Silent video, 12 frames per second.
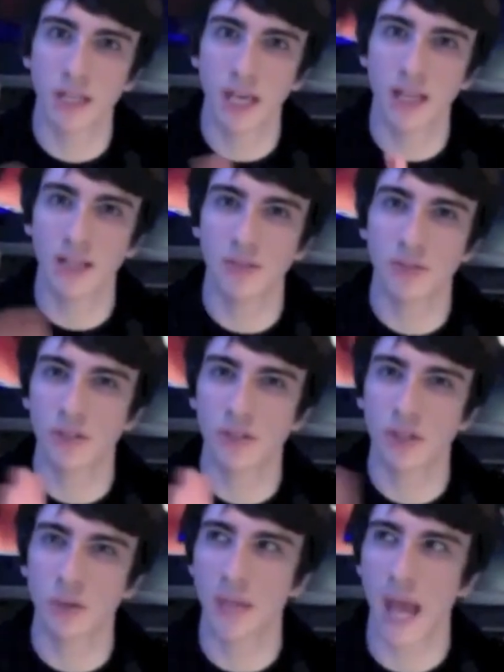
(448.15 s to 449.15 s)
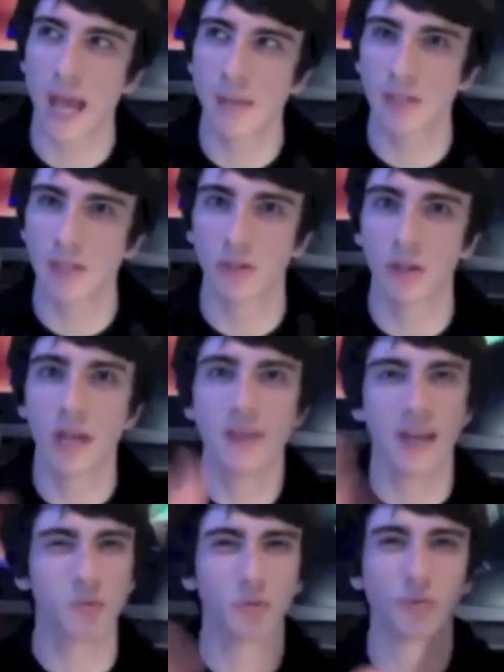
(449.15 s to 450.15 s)
That it was its own game and its own.
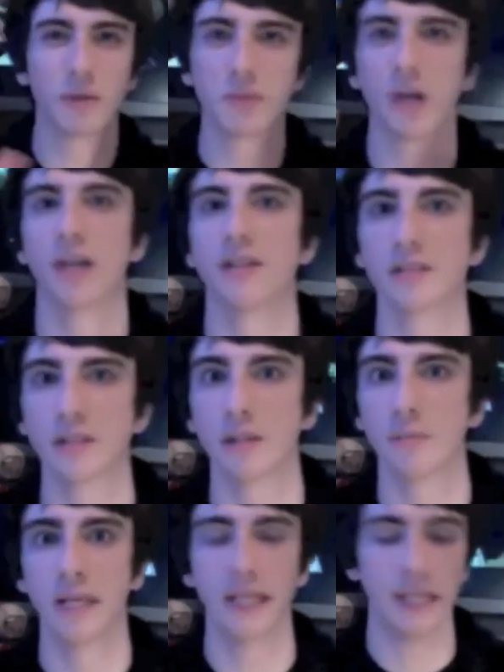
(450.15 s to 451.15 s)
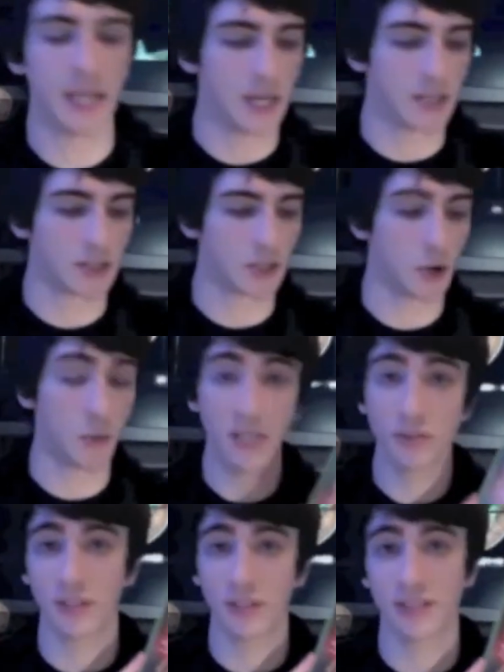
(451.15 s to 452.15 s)
That's what Riptide's going to be. So it'd be
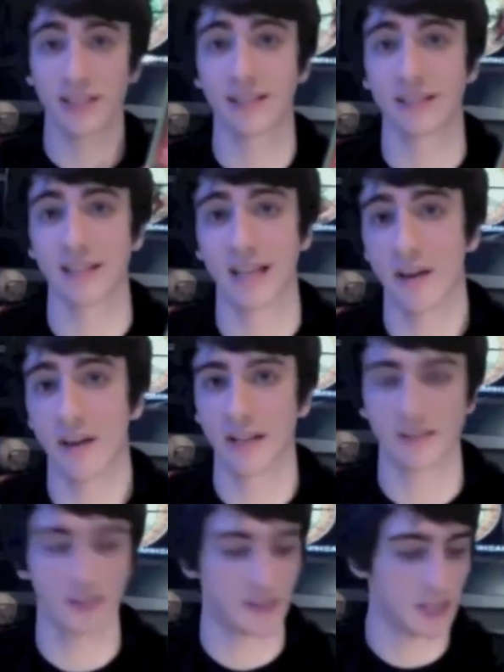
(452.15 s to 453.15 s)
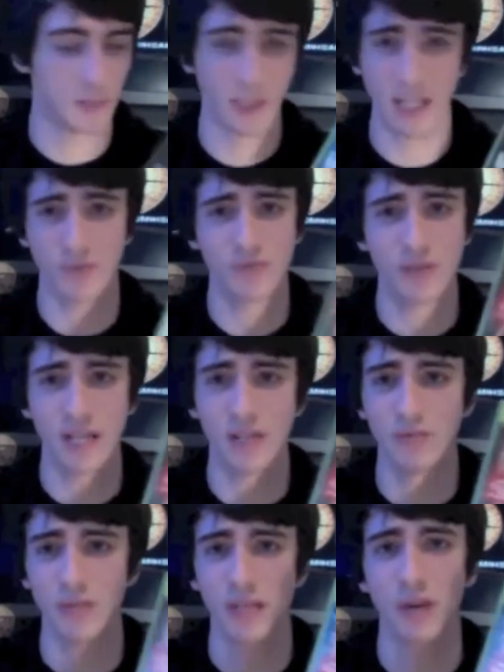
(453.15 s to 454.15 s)
interesting to see how that turns out. But yeah, really
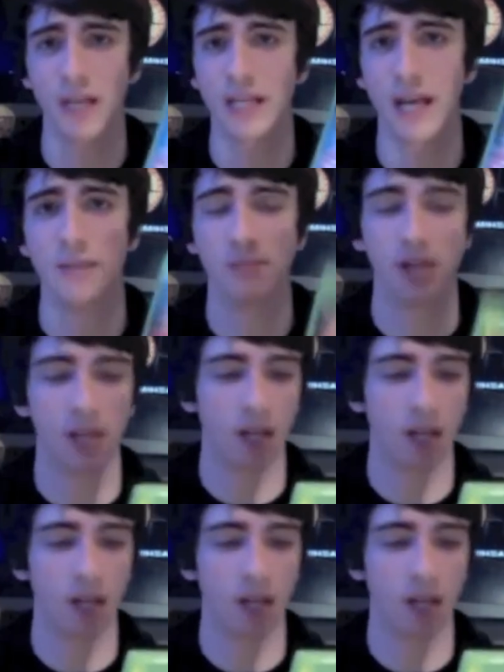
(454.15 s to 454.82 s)
great game.